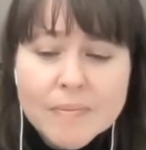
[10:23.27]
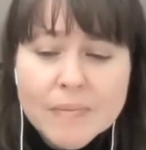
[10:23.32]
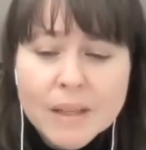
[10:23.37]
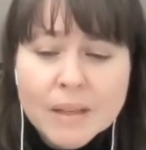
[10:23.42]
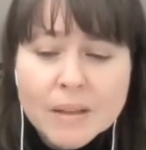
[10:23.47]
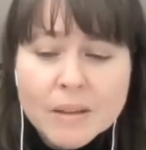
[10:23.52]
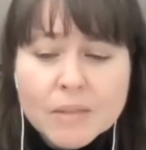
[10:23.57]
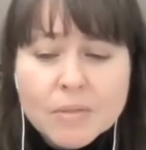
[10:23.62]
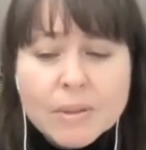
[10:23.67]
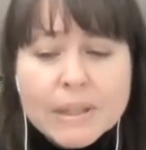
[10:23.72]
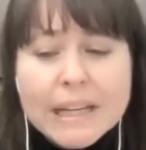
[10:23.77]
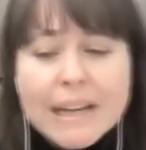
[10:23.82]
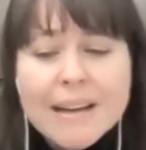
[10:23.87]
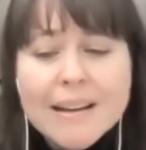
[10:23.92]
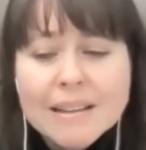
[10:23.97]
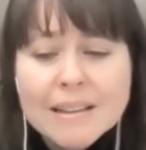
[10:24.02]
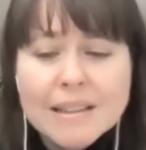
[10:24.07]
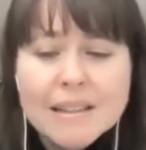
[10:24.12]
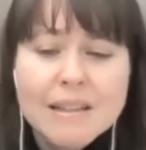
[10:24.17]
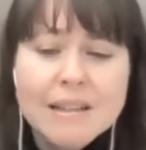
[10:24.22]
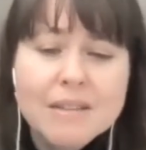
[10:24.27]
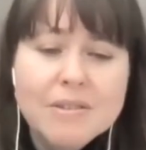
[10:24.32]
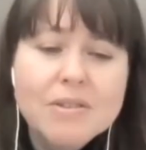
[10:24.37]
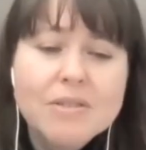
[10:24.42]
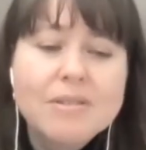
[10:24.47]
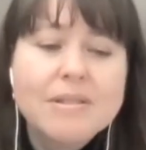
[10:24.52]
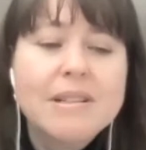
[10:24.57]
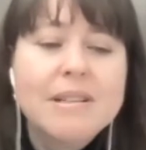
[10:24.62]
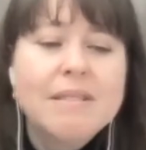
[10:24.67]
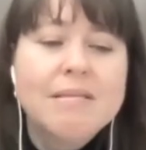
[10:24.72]
And the reality
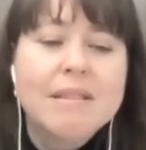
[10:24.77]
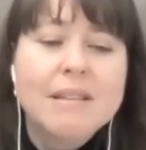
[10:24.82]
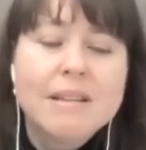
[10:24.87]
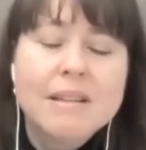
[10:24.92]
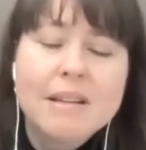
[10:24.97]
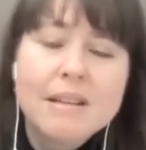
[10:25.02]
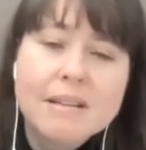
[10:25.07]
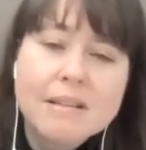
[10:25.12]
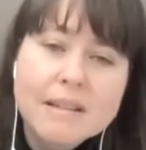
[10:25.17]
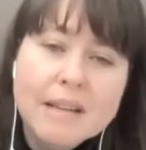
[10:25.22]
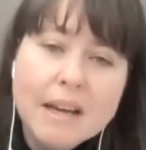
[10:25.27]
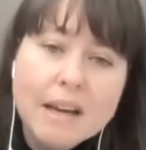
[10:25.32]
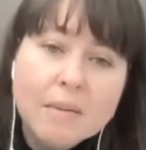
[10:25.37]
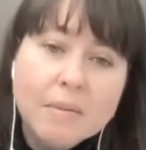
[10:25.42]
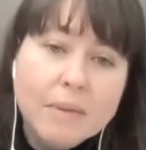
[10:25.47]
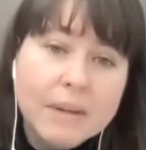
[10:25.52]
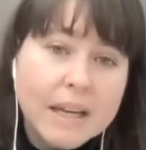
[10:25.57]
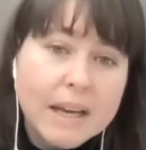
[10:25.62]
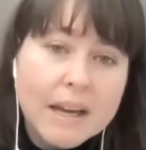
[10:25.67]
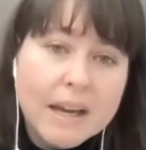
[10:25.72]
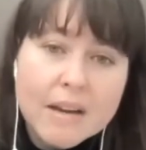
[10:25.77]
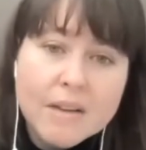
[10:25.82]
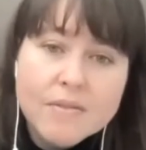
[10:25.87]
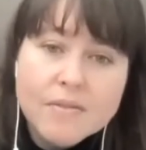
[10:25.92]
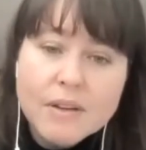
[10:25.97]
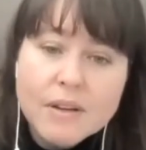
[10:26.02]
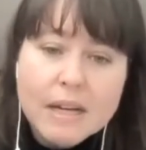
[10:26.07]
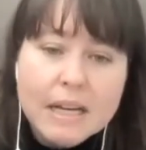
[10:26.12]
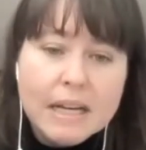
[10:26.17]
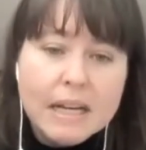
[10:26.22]
underneath it is that we have
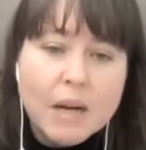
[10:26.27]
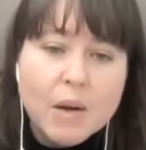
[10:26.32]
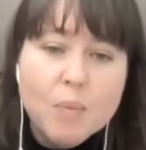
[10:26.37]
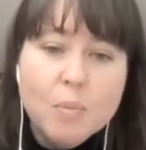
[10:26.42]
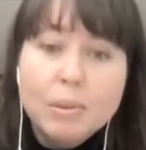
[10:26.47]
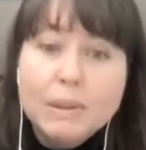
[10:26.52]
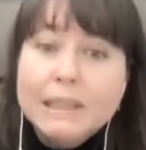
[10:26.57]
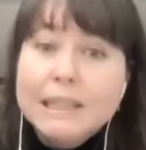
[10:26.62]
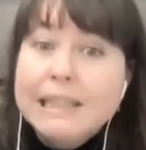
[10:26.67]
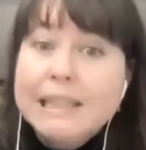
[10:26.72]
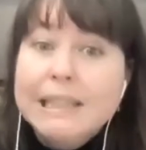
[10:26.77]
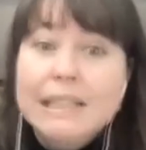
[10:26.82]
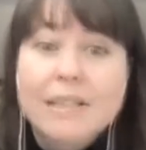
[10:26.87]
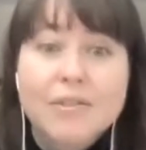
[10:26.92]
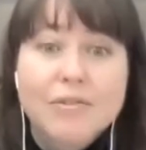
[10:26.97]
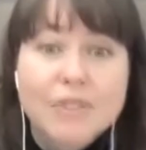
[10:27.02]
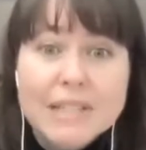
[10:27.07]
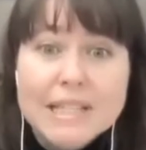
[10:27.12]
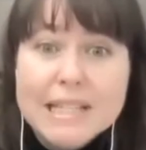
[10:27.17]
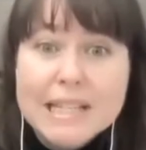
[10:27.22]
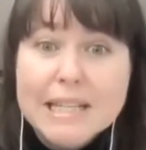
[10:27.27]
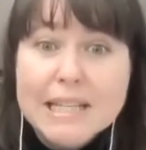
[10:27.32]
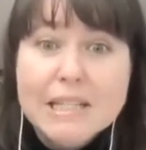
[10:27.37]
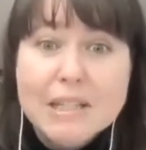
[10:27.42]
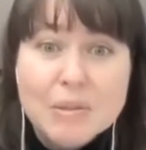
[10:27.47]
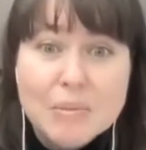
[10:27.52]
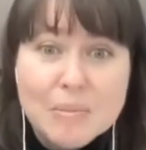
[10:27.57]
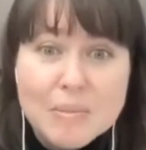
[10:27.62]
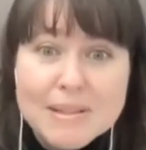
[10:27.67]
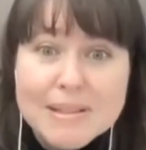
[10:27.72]
completely different
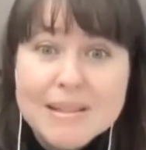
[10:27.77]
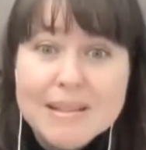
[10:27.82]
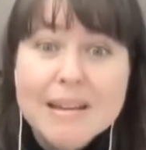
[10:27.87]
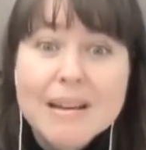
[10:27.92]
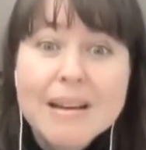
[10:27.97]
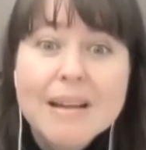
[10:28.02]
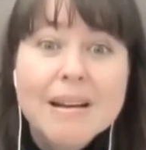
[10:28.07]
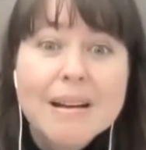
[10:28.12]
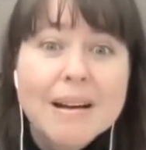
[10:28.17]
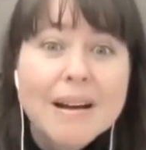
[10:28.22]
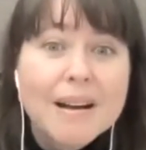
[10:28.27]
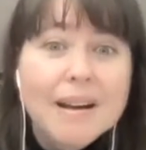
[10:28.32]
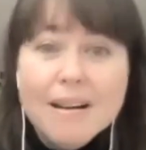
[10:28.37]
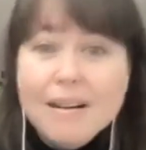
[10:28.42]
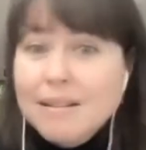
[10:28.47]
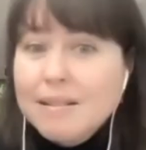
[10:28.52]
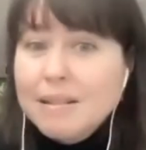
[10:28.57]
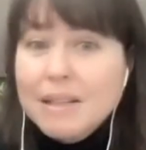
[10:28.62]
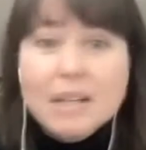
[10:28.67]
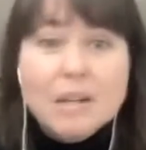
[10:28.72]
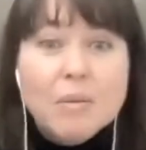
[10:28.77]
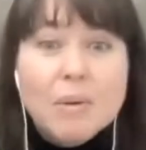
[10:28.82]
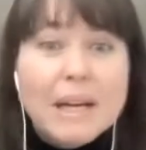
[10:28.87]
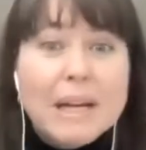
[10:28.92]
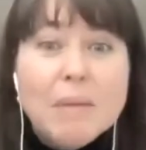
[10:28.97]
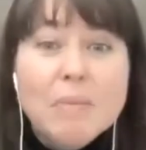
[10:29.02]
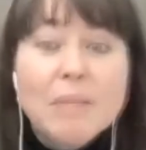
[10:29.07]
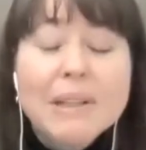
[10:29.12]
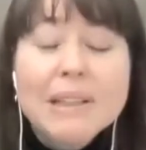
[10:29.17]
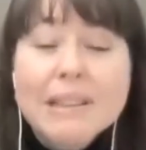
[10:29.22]
systems, in a way,
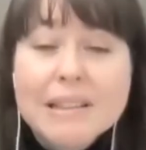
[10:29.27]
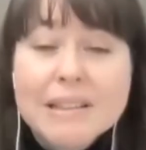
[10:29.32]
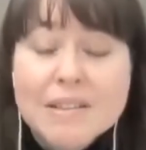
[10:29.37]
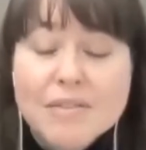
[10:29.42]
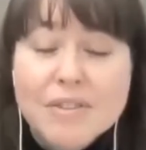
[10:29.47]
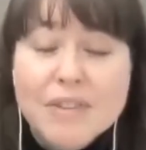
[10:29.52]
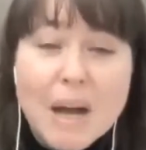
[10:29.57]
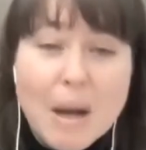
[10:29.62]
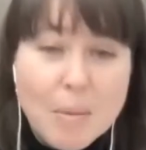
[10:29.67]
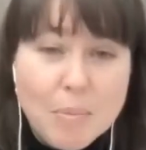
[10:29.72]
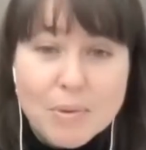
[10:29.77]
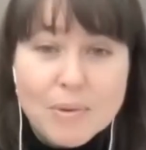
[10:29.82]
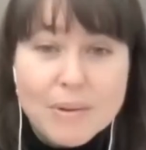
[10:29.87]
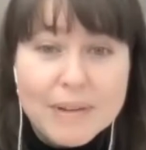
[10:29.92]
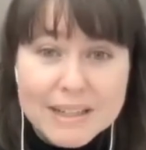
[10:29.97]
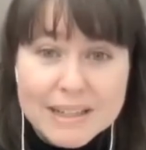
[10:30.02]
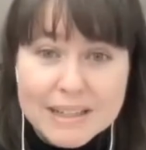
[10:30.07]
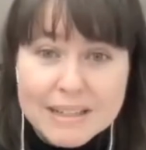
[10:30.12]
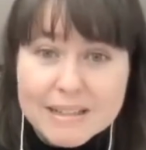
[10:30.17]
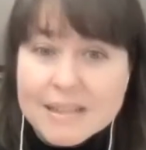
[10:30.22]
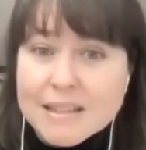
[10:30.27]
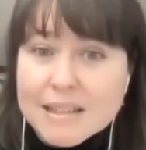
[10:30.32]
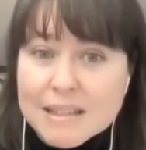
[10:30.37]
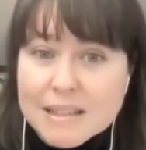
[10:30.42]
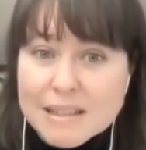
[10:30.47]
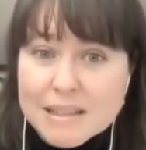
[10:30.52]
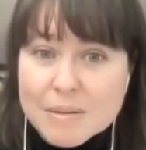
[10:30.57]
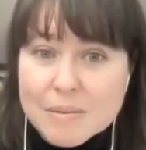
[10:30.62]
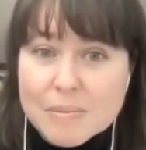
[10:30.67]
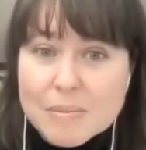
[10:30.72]
completely different operating
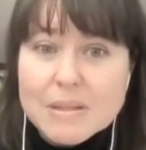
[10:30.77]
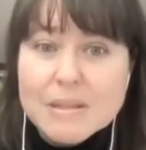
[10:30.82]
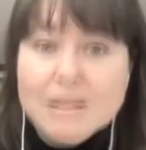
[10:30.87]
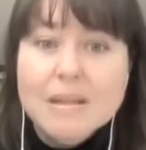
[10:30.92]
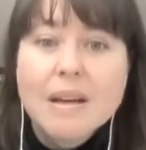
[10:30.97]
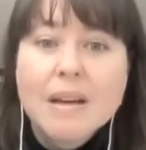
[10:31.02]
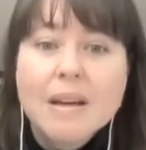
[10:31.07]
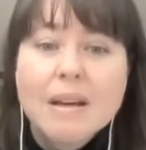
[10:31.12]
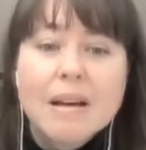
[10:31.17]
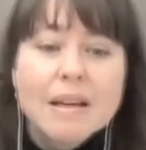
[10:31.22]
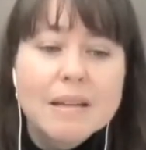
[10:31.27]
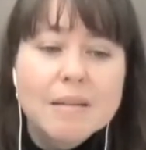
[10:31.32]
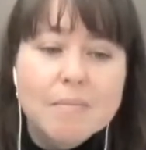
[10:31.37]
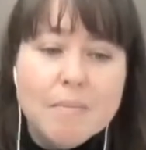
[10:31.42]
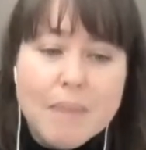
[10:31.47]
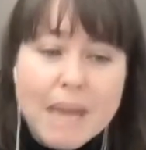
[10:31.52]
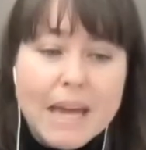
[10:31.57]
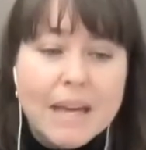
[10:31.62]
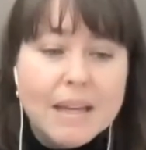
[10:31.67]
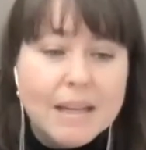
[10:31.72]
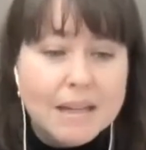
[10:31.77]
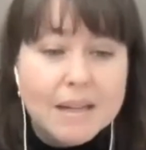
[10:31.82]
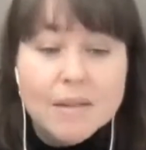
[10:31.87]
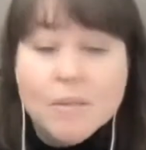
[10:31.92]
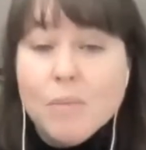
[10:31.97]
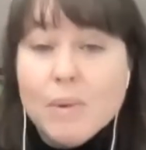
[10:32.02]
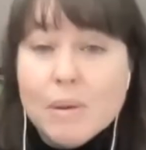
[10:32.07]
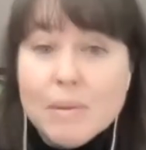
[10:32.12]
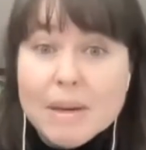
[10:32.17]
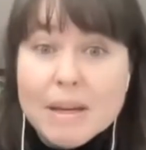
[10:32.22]
systems in men and in
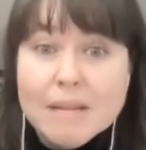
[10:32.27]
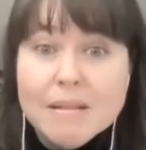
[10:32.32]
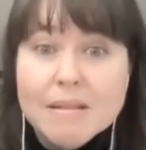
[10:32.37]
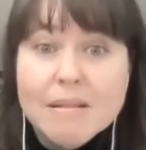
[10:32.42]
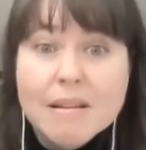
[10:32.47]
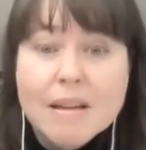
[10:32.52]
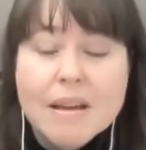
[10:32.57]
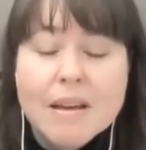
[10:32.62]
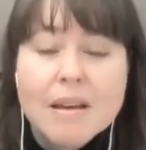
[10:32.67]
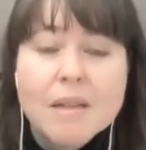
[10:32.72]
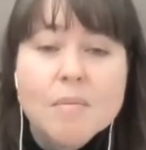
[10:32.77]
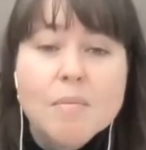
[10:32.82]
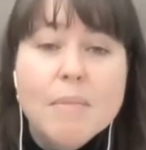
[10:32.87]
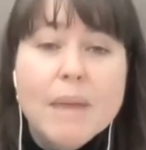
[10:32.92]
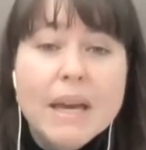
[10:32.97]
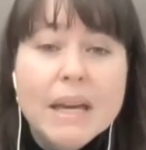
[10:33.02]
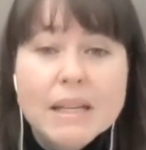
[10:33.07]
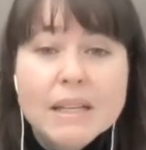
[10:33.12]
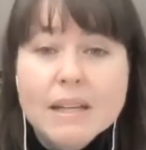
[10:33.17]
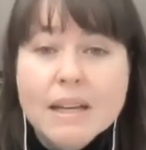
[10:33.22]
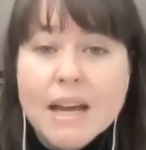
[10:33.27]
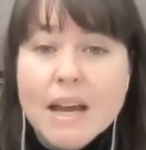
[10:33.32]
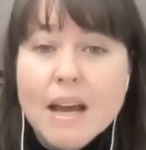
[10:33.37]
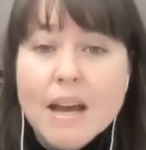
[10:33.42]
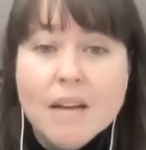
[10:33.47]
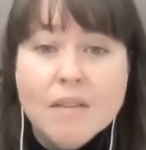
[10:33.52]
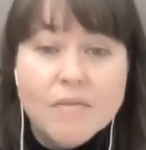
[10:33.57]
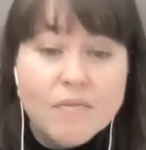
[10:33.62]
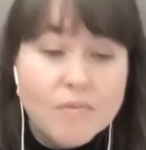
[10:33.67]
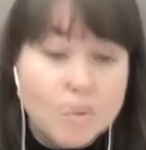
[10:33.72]
women. Men
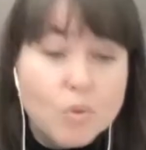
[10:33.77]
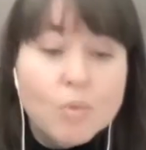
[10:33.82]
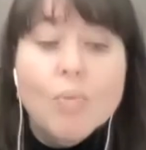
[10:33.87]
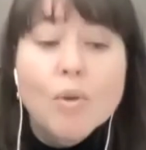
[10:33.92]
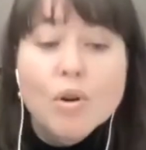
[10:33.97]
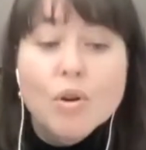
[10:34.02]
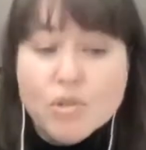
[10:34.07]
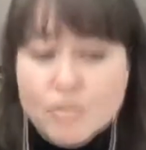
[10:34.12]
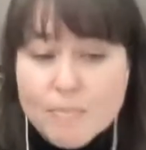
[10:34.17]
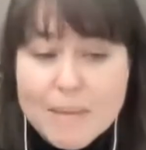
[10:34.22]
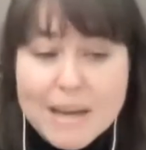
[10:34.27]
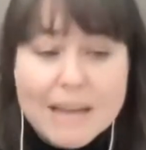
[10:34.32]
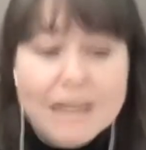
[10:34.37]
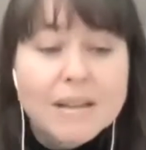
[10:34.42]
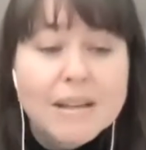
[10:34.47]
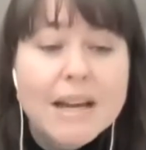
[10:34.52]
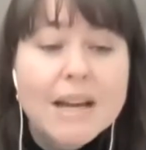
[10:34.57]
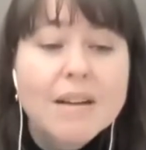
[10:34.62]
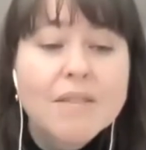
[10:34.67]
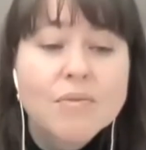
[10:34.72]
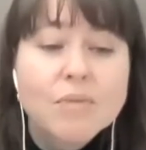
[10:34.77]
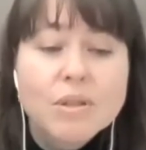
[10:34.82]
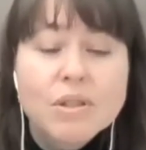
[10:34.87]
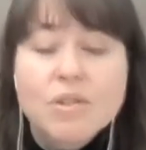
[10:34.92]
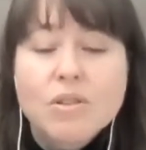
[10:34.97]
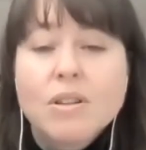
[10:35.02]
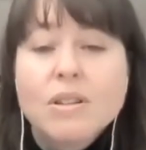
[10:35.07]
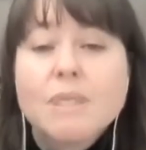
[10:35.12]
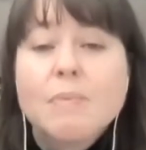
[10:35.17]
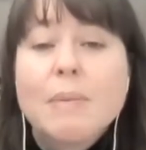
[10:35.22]
have, or most men have, what's
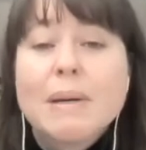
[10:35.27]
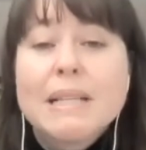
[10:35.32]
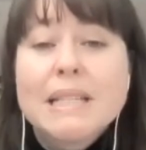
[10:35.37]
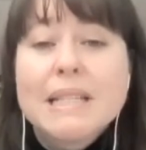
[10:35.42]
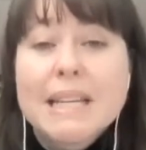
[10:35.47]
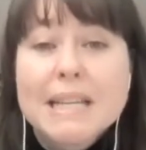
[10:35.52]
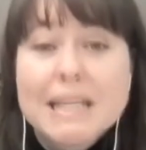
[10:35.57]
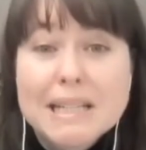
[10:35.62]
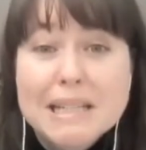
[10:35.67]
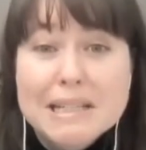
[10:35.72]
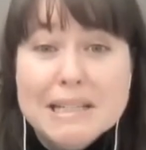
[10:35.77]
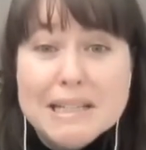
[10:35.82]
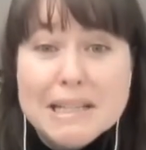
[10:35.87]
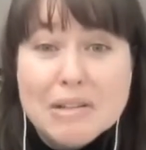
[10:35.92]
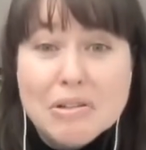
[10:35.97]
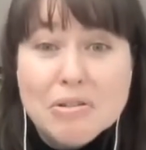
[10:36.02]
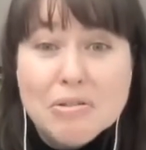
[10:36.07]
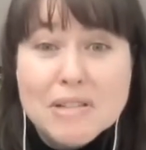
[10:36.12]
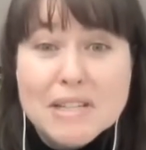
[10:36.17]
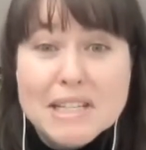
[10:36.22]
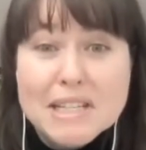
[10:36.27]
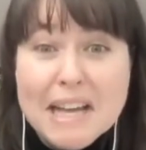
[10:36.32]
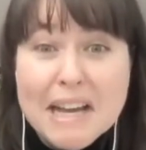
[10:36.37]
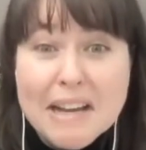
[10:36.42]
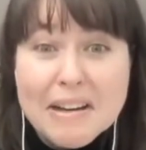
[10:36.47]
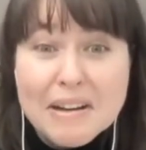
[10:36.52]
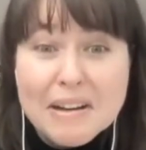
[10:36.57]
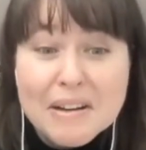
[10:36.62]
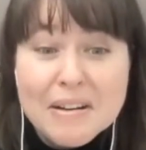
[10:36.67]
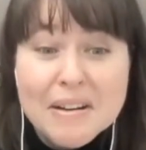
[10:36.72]
called spontaneous sexual
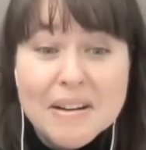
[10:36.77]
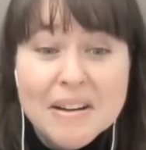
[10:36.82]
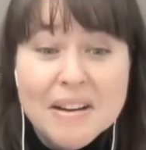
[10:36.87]
desire.